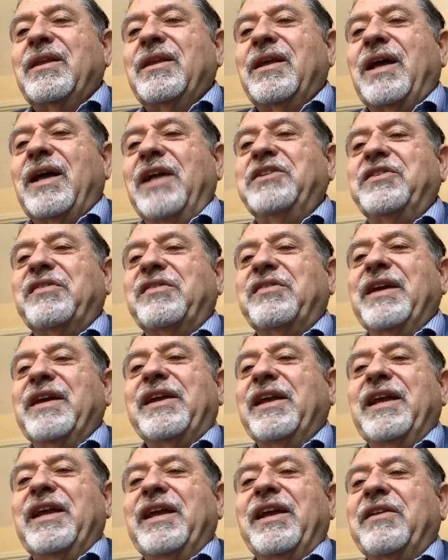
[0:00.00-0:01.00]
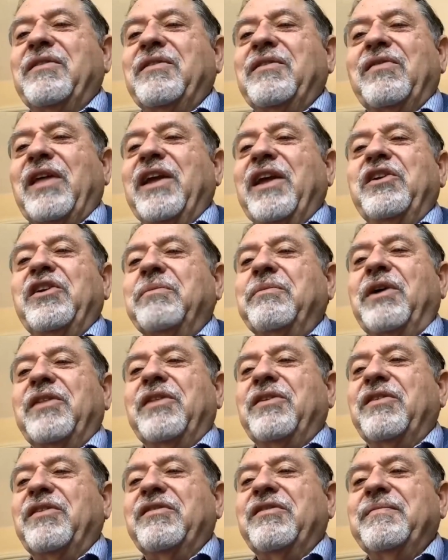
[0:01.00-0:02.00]
I just think again, thank your
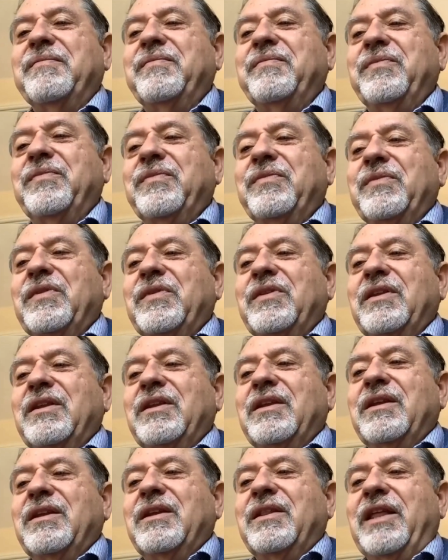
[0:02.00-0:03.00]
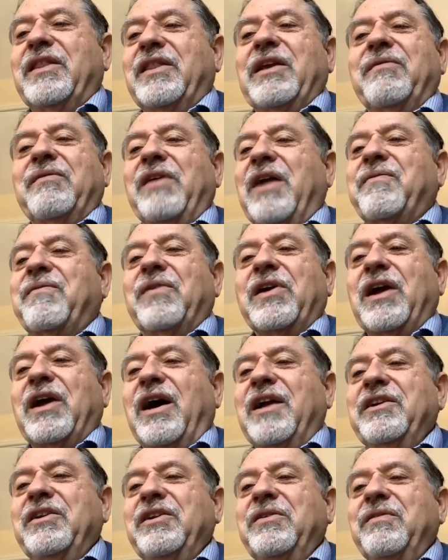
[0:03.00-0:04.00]
mothers that they've not
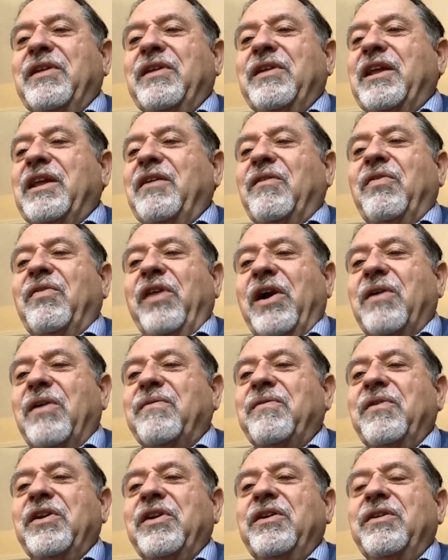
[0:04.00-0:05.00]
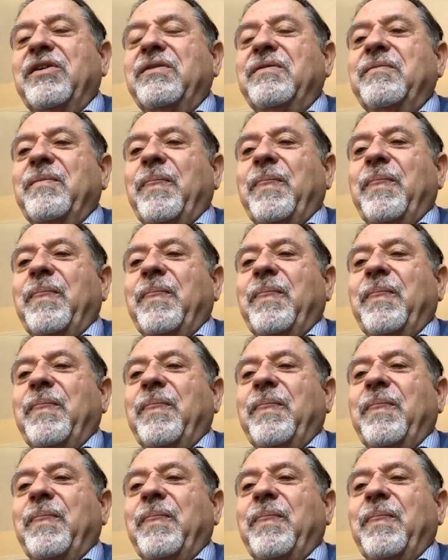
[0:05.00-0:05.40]
forgotten you, that they're there for you,